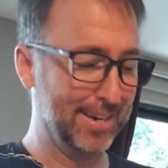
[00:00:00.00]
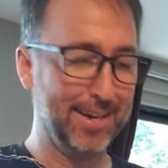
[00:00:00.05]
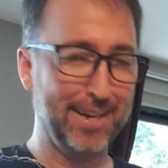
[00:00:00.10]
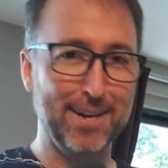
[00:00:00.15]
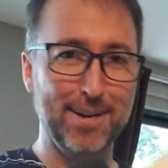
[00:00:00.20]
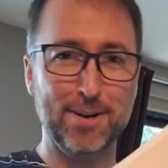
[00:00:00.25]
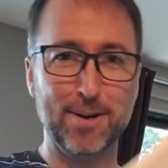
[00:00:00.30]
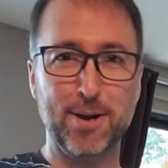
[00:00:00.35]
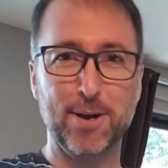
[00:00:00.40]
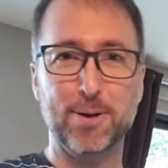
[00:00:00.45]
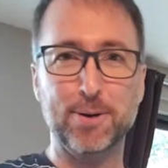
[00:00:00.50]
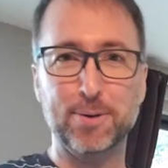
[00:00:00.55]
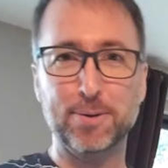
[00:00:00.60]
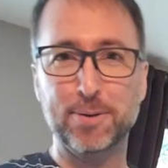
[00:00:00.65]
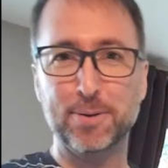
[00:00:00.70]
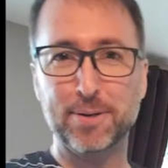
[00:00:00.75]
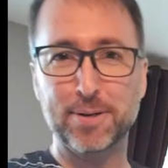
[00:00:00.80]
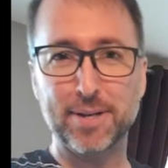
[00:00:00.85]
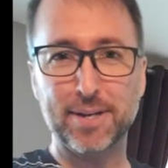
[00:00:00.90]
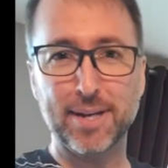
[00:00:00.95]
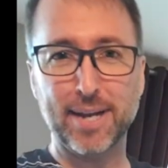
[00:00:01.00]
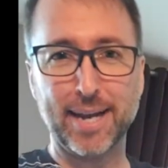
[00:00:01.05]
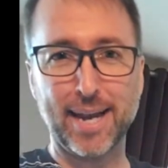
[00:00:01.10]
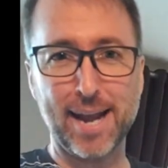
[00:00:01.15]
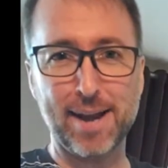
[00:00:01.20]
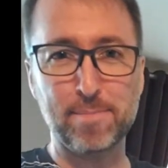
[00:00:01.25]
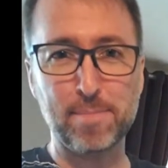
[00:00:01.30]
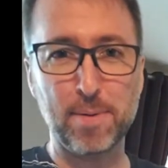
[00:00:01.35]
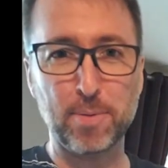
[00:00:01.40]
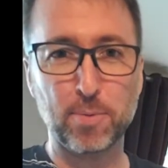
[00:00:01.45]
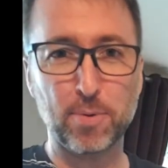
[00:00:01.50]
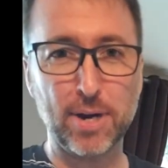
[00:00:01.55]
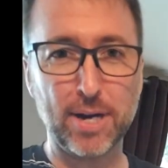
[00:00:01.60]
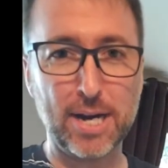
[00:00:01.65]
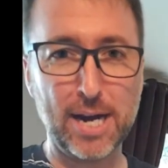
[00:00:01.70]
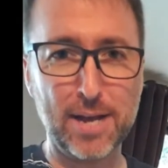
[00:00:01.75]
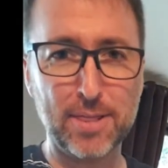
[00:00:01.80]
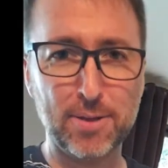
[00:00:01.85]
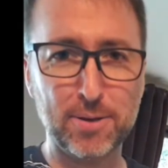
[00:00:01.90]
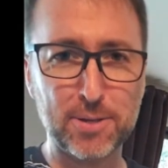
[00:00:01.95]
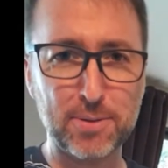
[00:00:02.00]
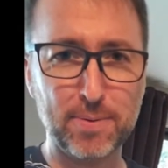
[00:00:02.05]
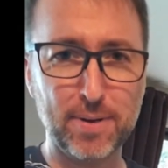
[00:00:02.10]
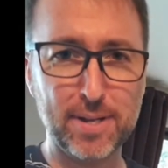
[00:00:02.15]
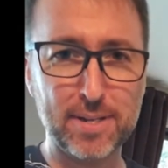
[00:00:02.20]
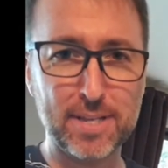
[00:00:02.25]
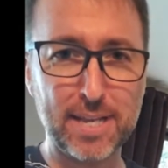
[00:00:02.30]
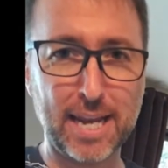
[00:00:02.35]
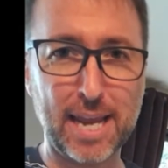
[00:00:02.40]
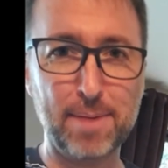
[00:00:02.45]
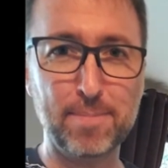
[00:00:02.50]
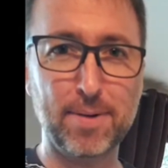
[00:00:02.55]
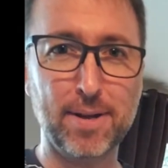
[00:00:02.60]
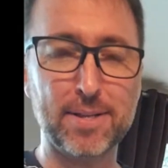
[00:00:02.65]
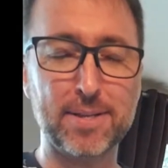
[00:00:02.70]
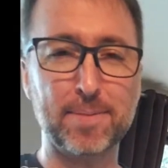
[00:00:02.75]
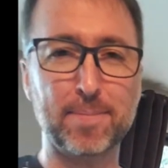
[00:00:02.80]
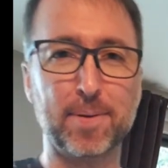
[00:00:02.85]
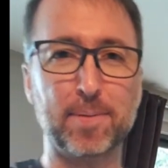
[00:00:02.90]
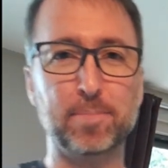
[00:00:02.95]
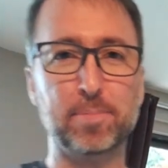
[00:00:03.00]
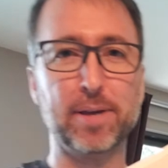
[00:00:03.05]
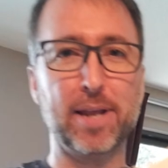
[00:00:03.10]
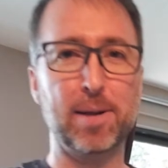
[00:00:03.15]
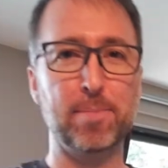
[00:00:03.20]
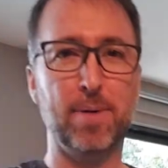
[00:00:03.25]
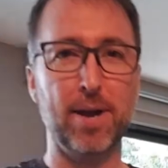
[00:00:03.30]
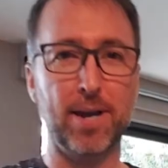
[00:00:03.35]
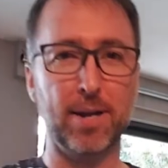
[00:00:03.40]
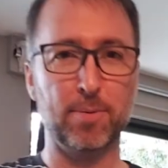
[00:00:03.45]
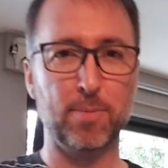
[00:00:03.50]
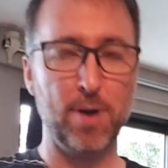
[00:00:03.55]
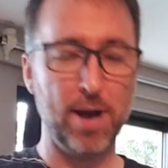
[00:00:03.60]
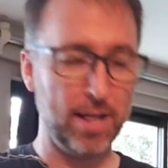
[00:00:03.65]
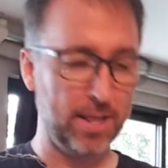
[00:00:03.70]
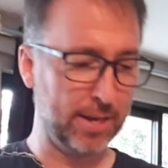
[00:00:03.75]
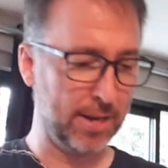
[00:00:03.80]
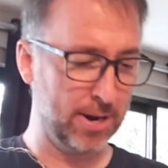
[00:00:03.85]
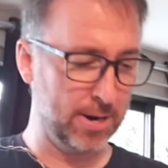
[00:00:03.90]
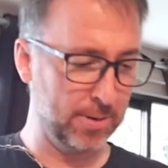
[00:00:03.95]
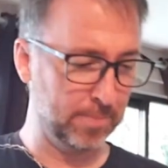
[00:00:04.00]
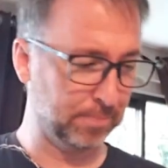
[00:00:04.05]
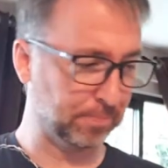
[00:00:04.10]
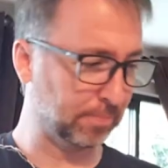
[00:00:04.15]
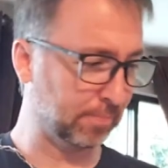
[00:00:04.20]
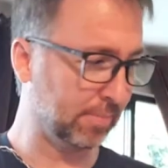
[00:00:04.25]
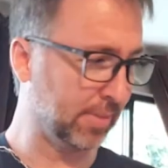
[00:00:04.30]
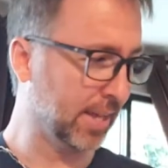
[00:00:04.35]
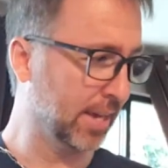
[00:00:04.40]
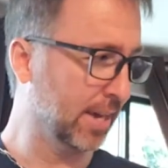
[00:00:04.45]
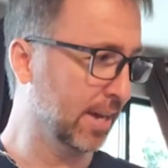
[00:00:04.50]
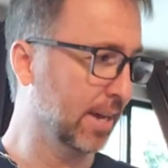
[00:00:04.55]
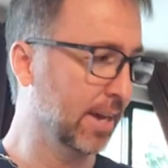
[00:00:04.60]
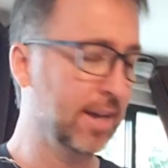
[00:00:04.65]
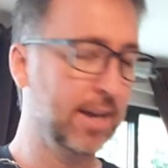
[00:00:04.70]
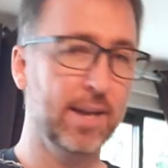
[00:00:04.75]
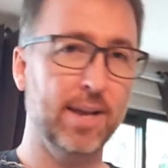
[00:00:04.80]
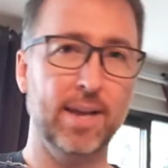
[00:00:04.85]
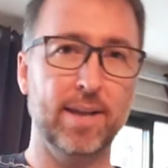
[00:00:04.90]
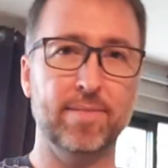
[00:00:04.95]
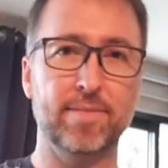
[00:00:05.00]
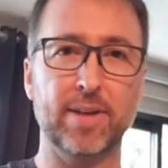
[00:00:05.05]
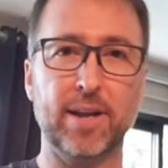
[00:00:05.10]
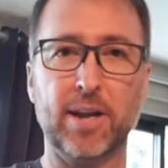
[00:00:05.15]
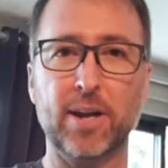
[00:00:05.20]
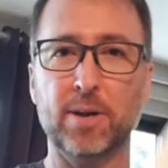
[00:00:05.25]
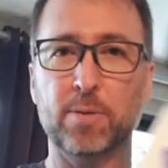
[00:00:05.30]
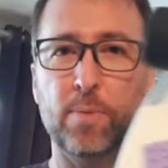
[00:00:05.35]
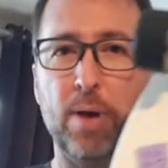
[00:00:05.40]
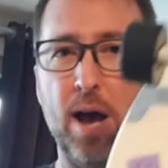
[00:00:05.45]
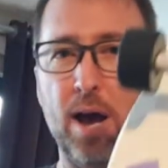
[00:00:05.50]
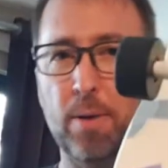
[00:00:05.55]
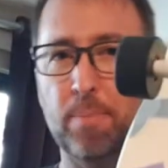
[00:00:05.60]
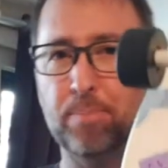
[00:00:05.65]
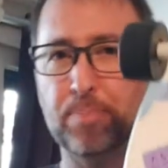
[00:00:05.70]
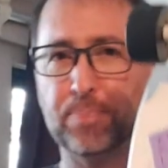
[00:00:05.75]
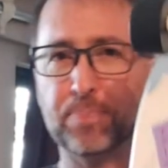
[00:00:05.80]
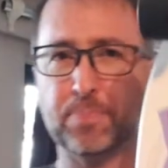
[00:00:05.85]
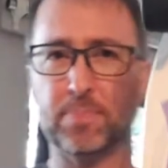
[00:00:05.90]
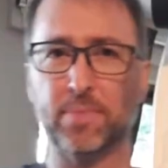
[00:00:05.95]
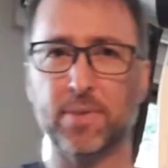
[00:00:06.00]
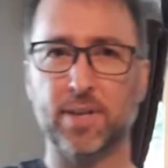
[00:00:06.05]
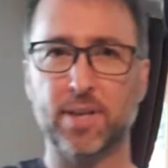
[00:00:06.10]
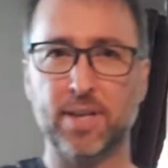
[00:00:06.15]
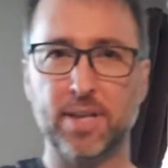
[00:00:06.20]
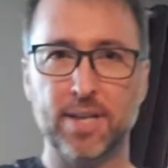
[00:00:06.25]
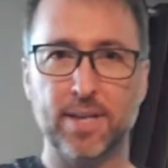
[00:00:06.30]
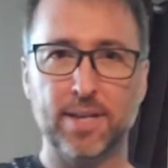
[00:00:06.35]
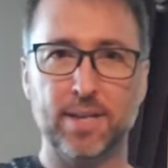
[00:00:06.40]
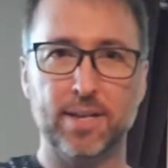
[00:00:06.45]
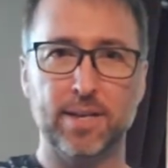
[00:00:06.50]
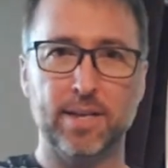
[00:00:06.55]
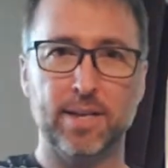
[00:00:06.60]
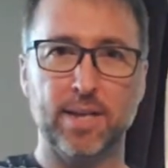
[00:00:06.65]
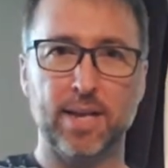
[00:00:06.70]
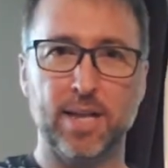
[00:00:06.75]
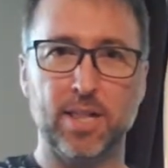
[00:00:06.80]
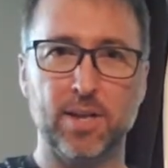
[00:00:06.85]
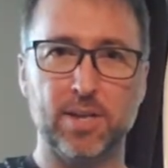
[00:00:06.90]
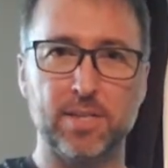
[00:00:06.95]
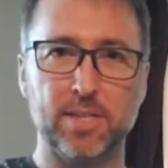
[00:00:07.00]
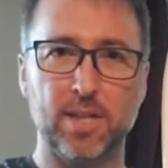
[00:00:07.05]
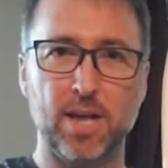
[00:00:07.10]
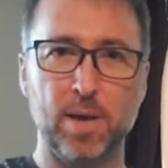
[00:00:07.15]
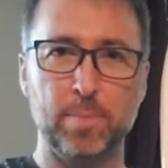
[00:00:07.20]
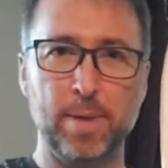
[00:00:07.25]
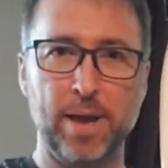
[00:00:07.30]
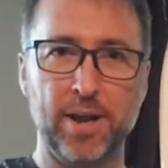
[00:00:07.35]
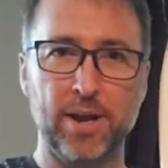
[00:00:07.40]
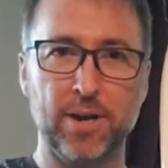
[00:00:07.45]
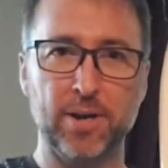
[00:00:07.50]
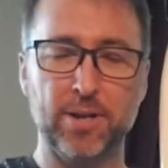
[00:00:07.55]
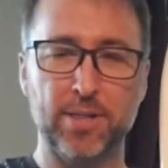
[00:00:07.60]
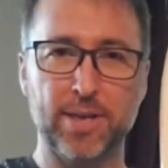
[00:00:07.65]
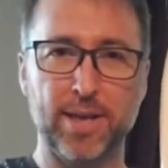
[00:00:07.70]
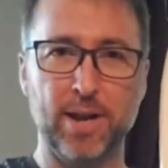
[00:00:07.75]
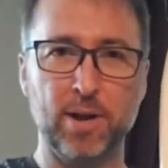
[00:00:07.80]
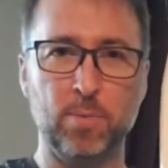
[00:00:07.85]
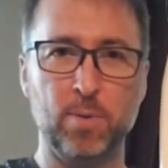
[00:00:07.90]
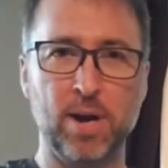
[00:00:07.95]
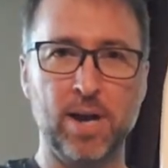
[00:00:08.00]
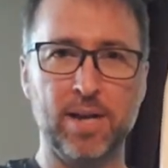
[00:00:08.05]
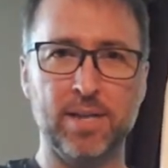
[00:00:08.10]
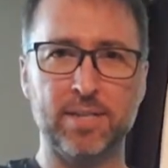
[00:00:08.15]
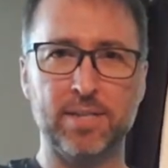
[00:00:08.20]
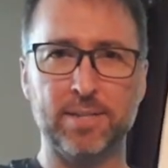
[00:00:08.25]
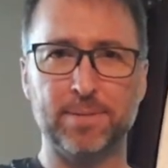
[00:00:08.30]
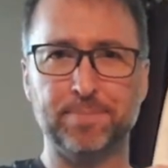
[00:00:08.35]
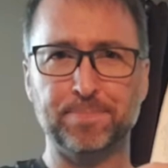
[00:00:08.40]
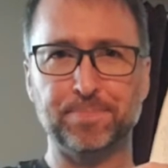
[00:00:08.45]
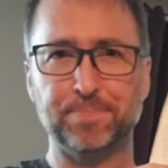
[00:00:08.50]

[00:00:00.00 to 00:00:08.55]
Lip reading: I don't know, I can't even remember where I got those ones. They came on some complete about a while ago. And figured, well, it looks a lot better than it was.